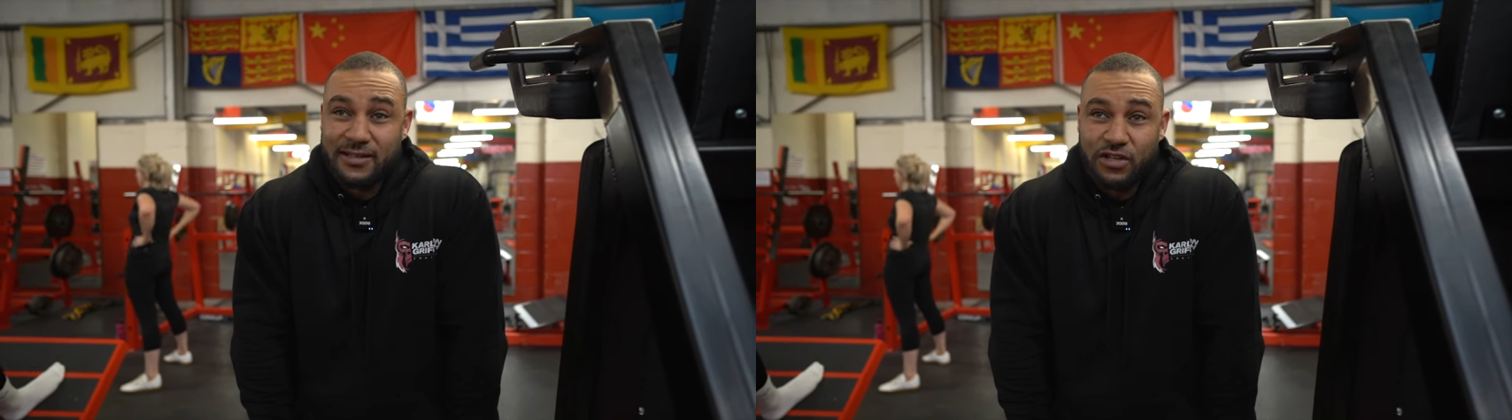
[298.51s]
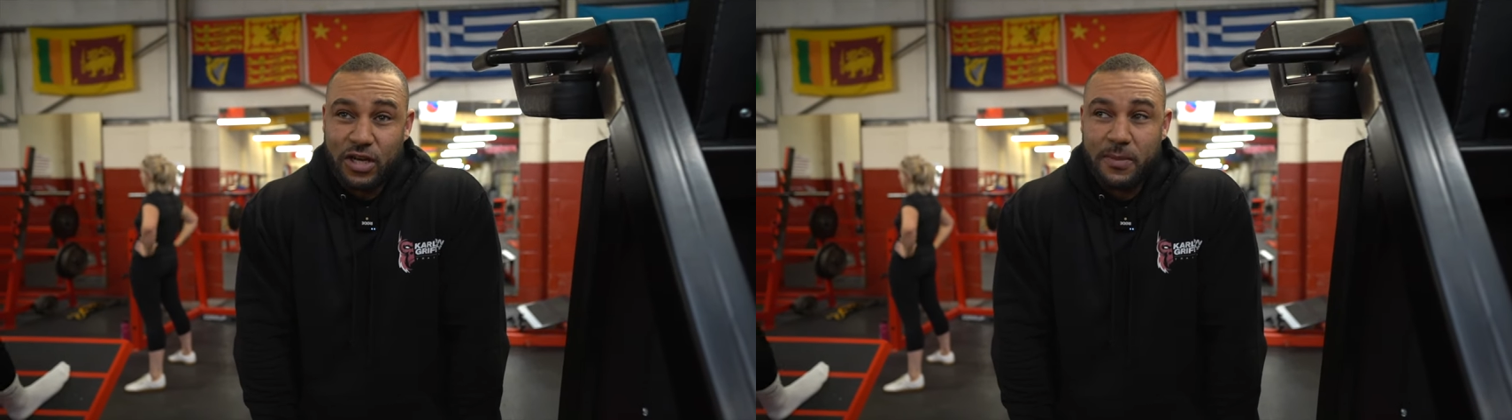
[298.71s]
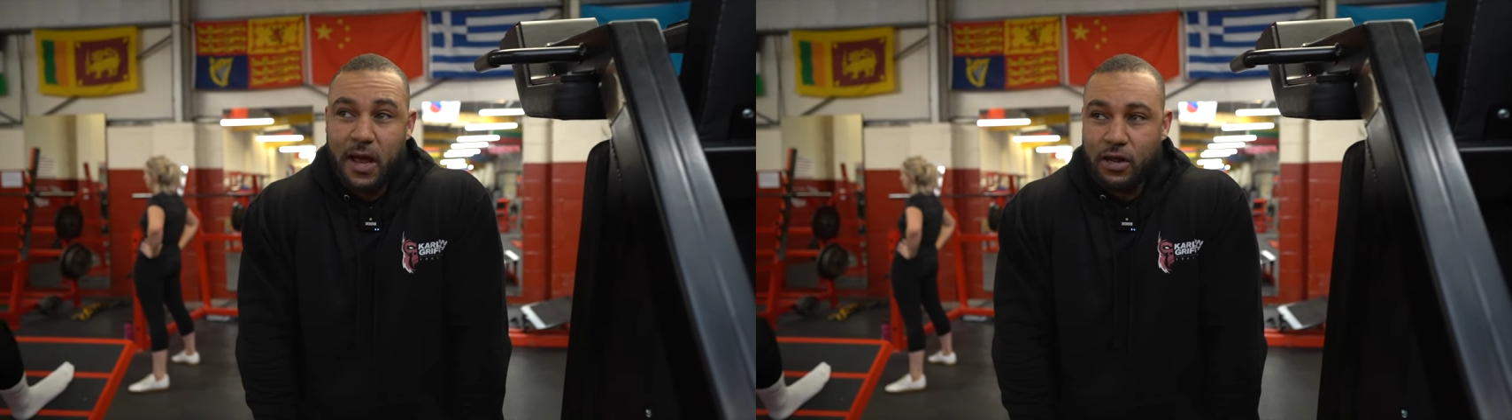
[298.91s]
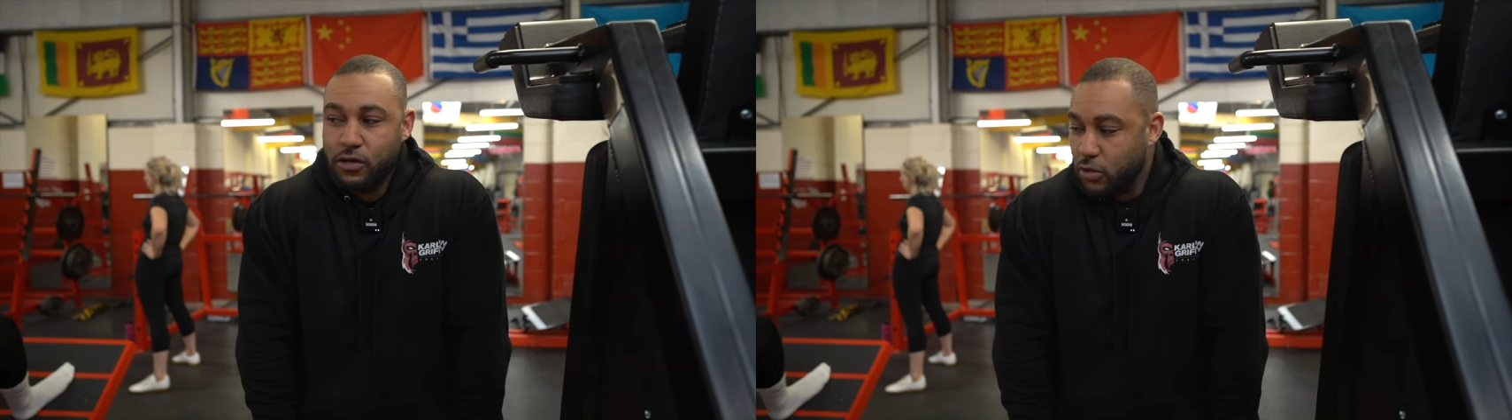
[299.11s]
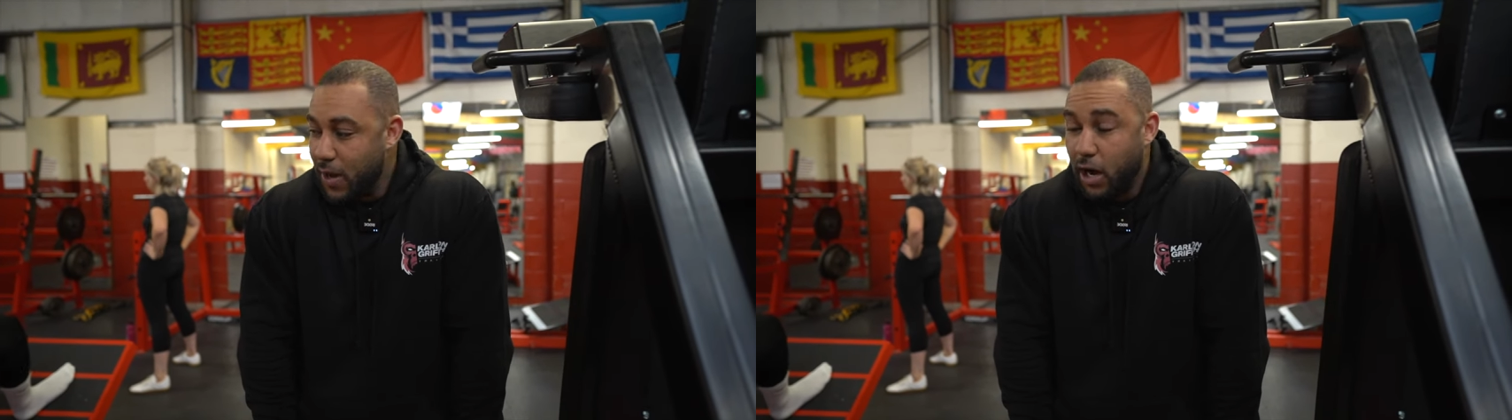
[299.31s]
in the gym that
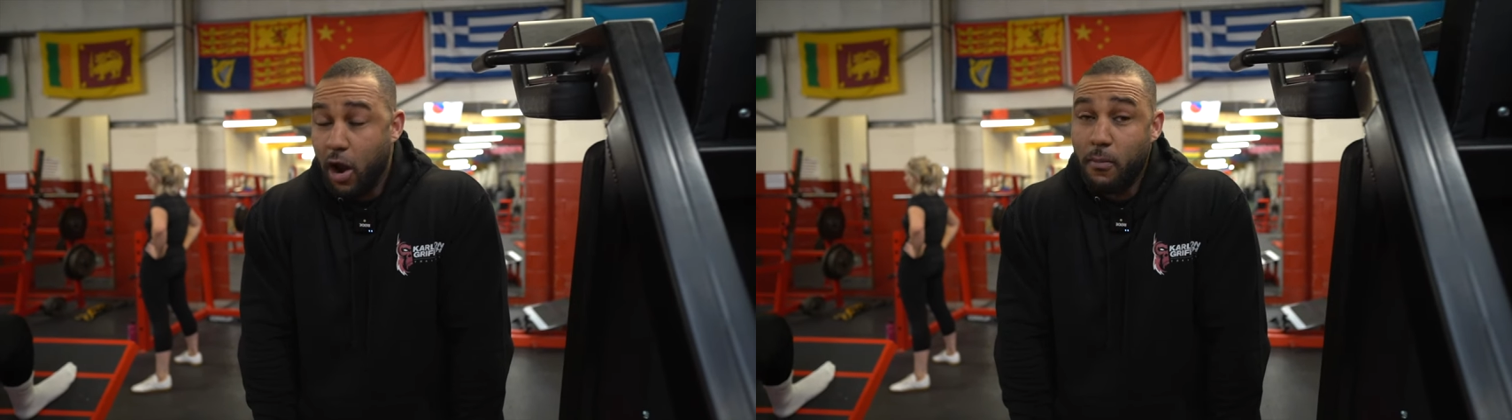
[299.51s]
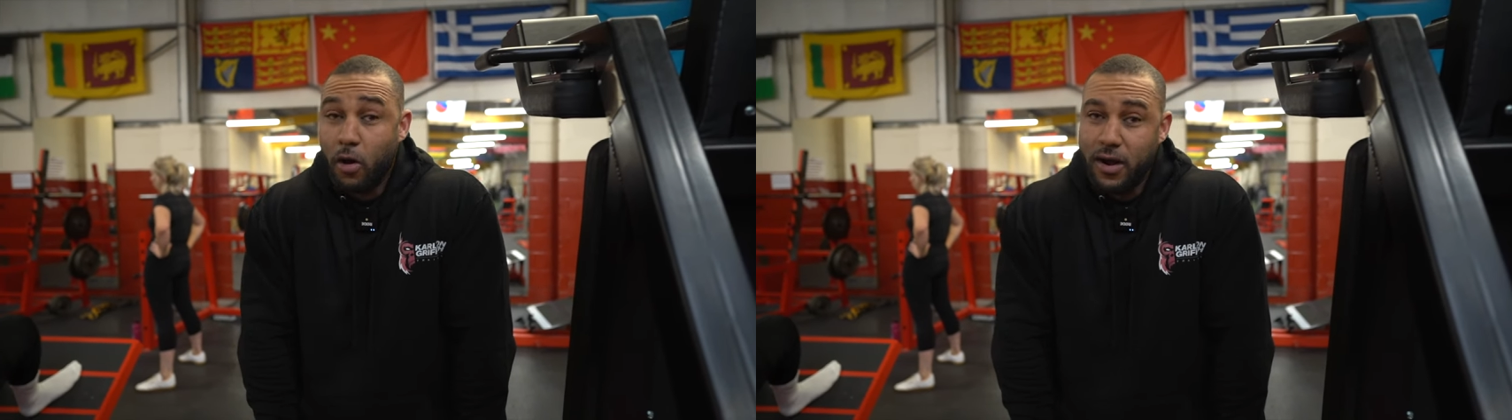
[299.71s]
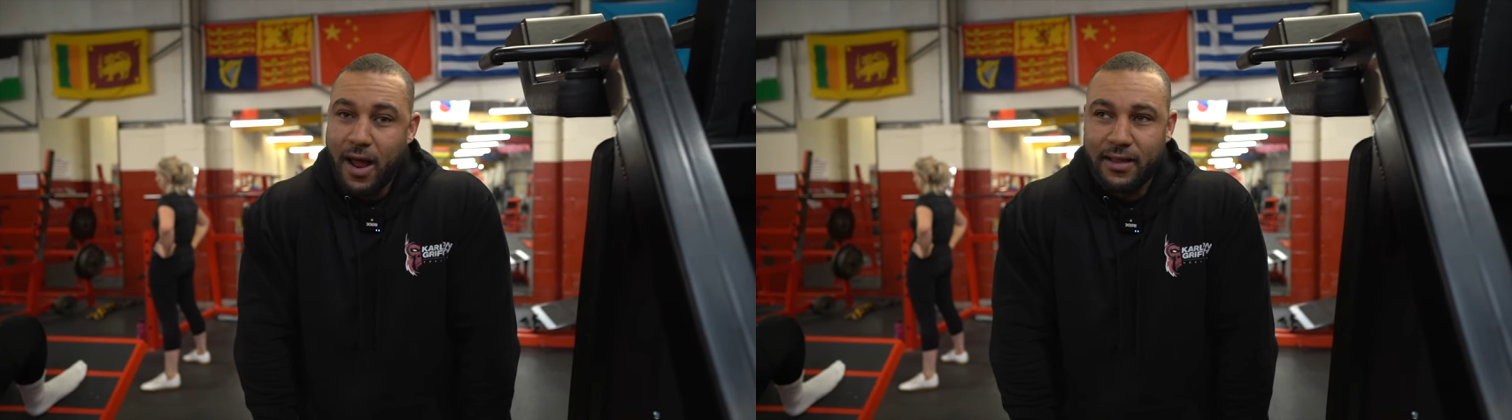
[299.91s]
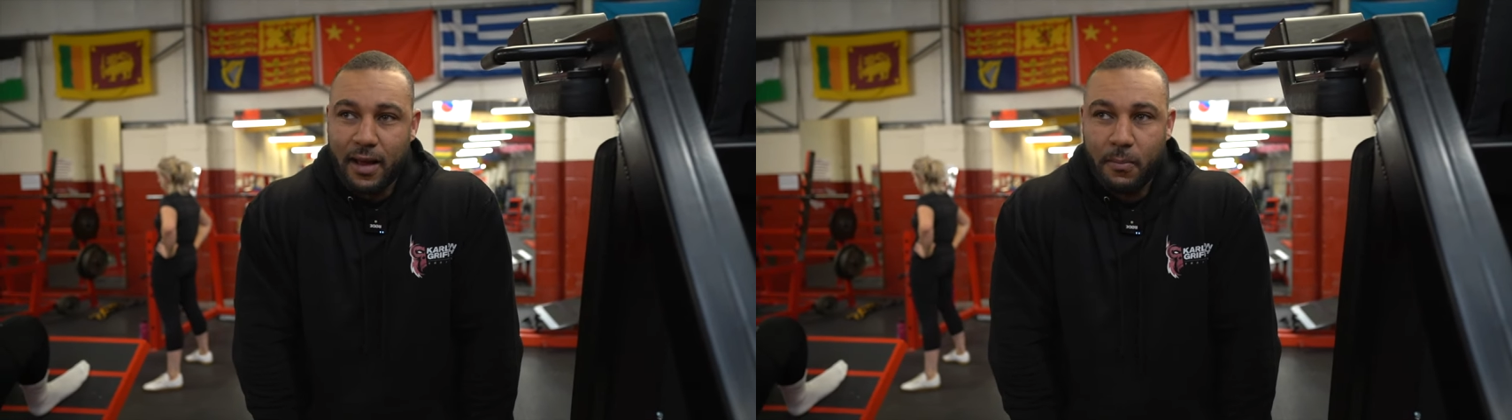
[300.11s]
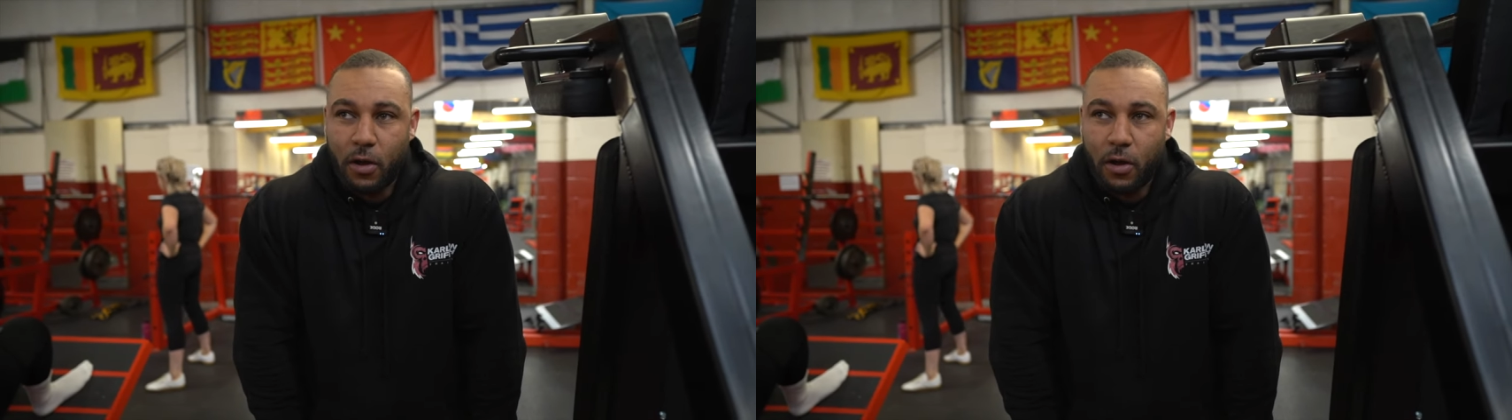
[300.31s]
can do it a lot more than I can,